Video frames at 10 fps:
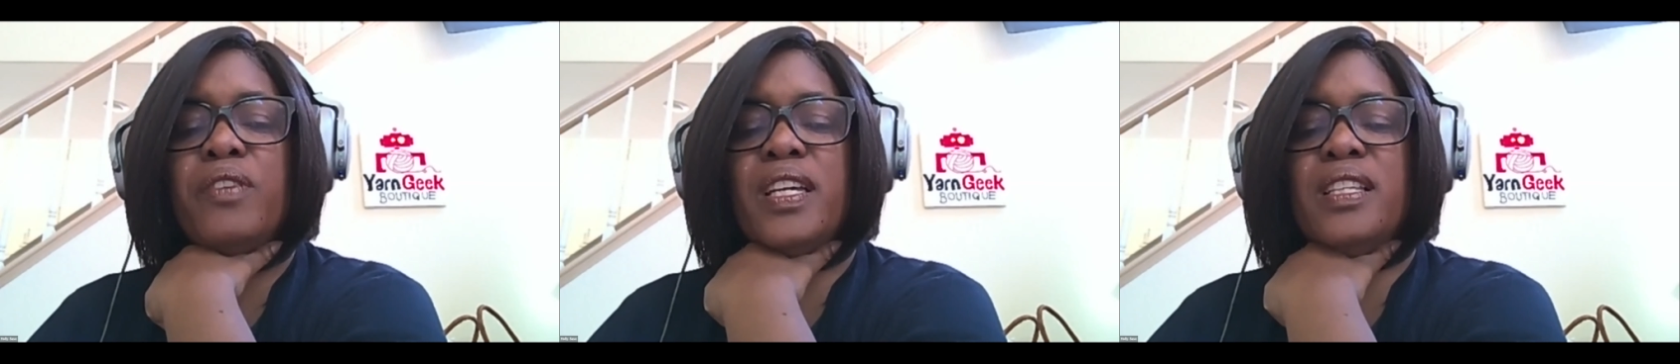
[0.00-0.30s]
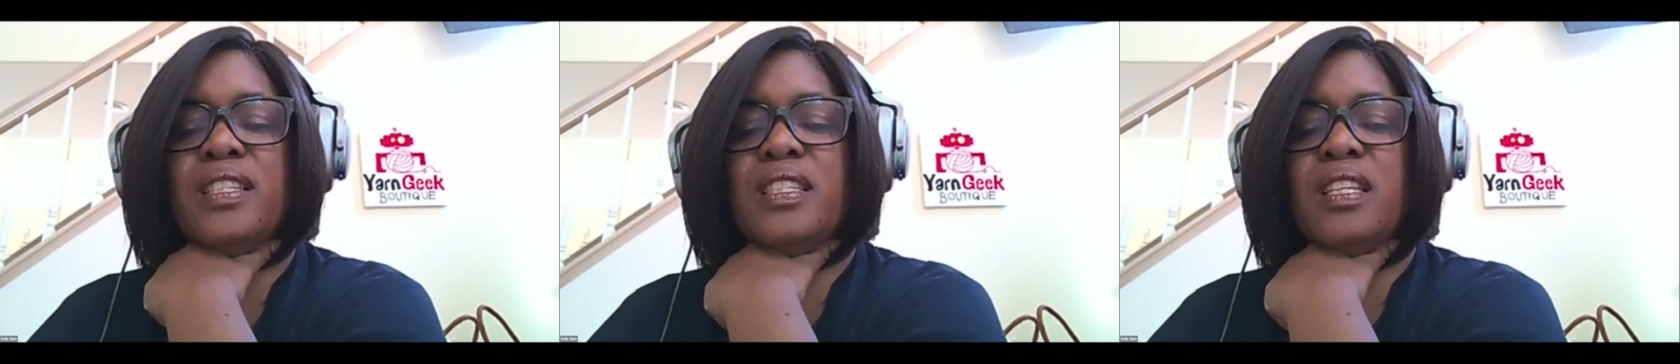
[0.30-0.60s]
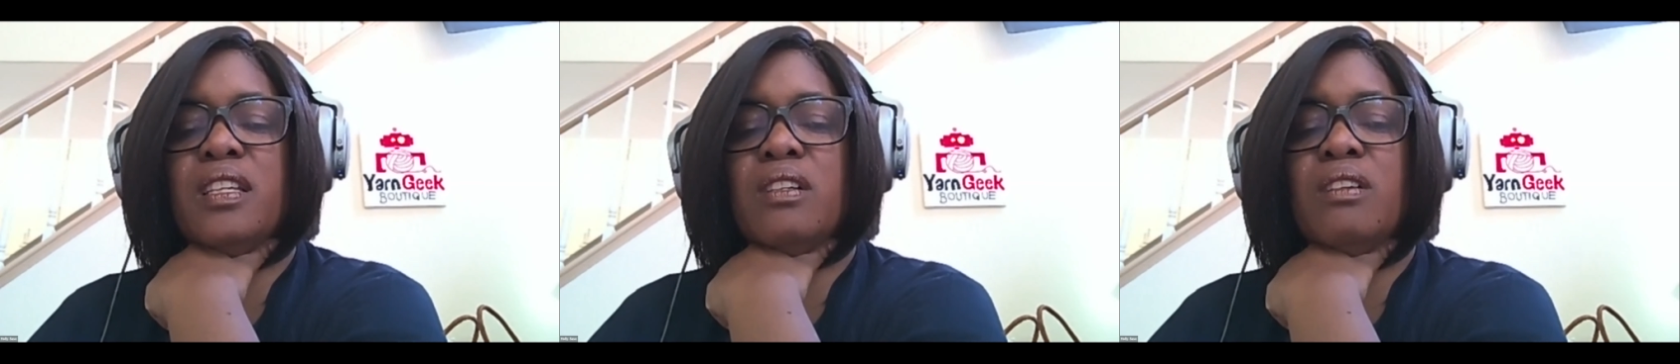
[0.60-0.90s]

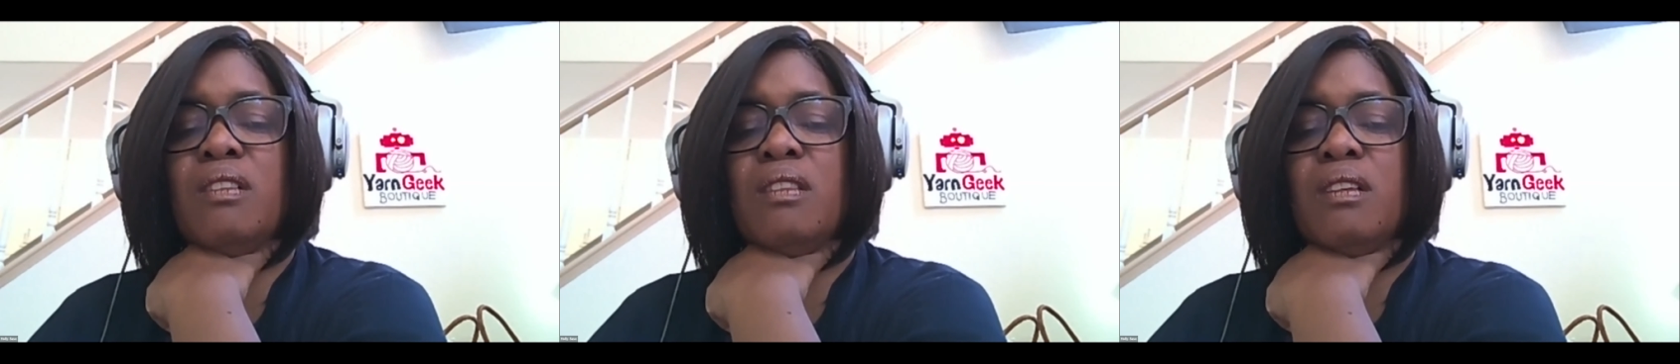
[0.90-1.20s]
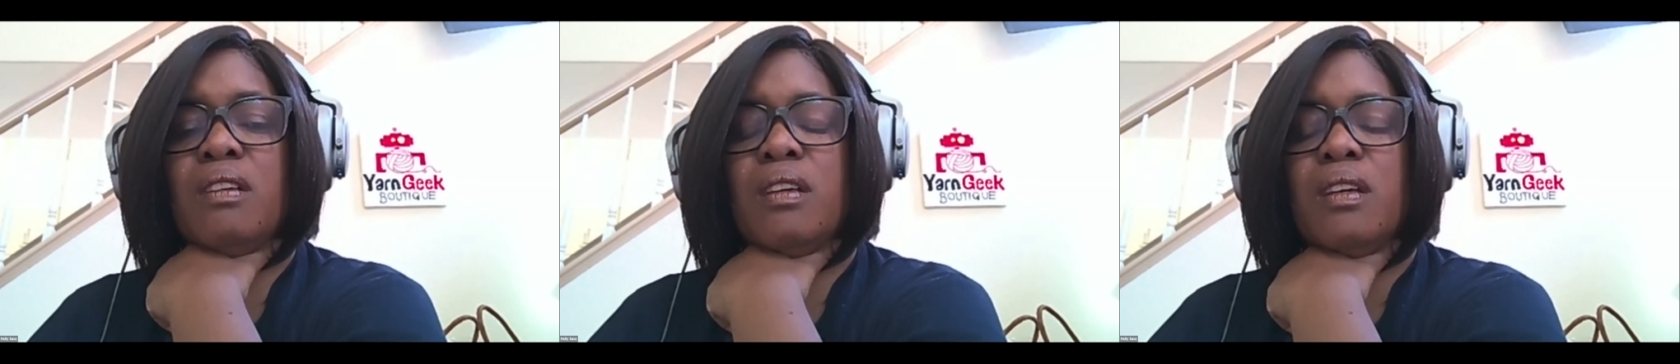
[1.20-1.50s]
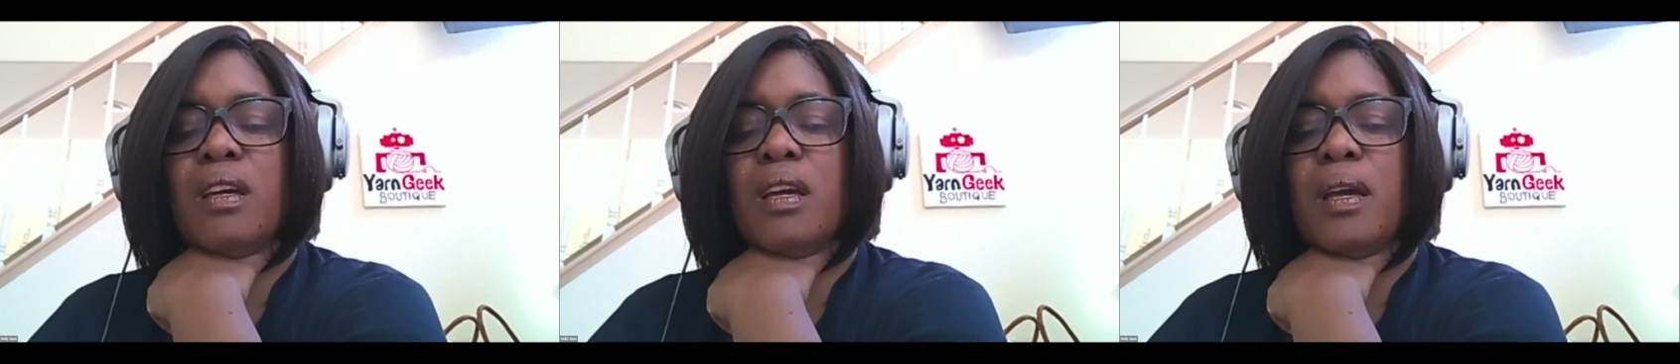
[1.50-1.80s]
until
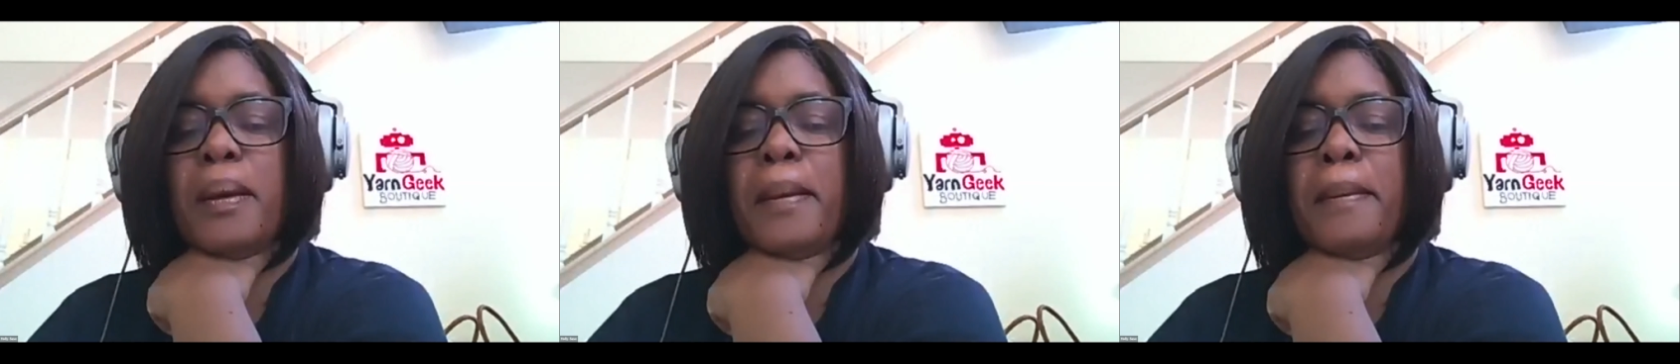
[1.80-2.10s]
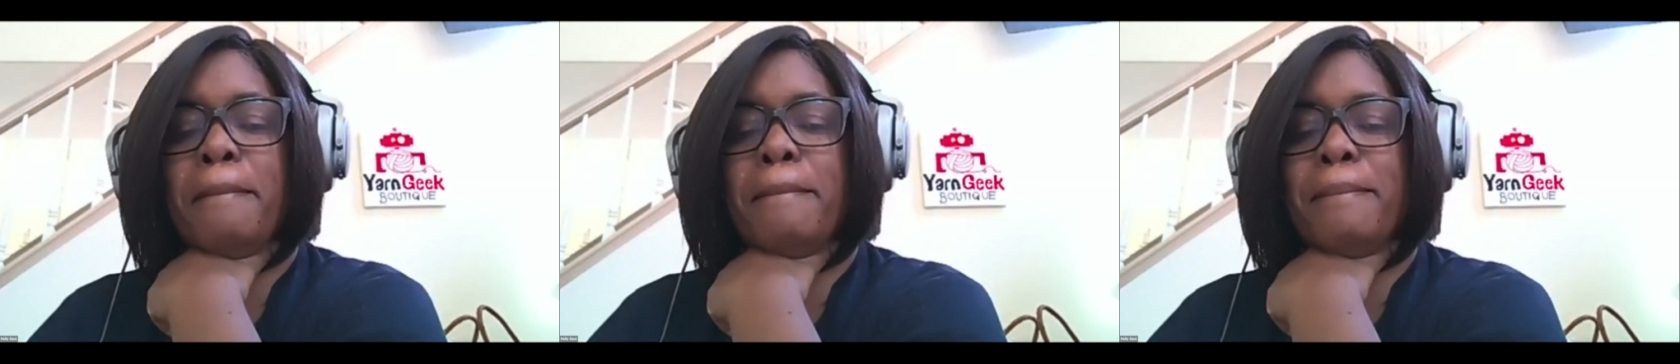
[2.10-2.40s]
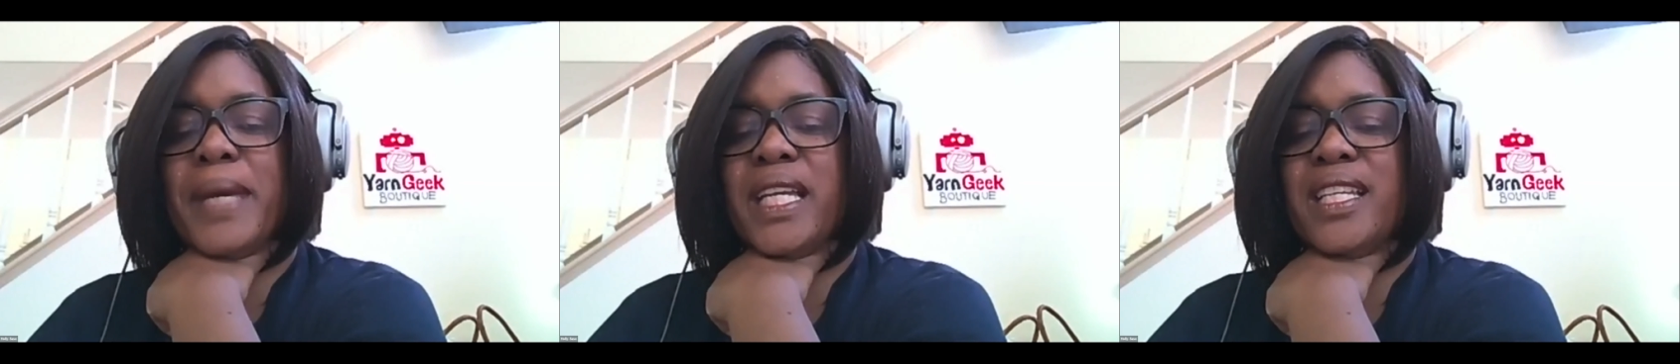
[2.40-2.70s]

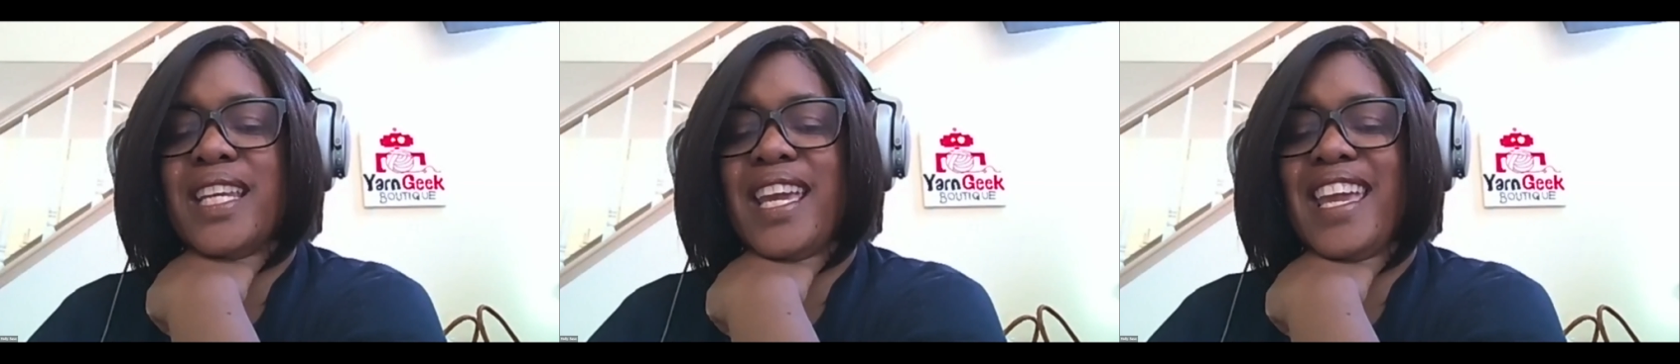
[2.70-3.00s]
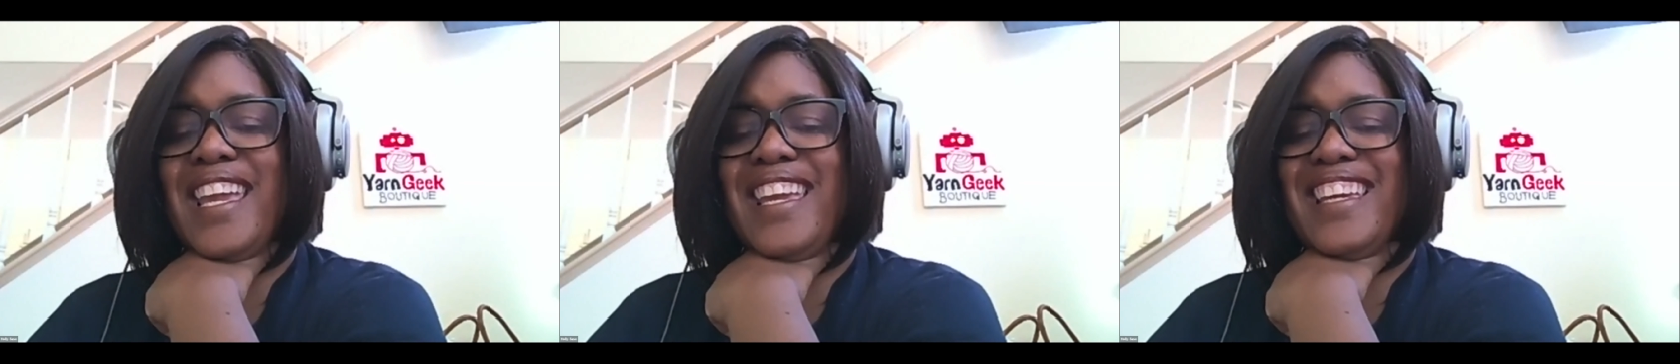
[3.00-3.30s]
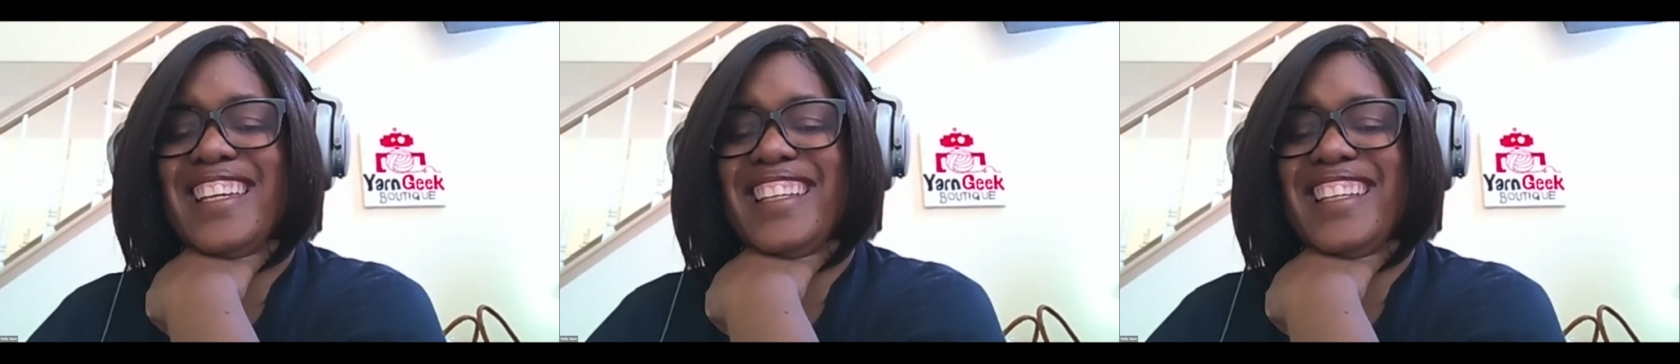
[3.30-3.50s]
Monday.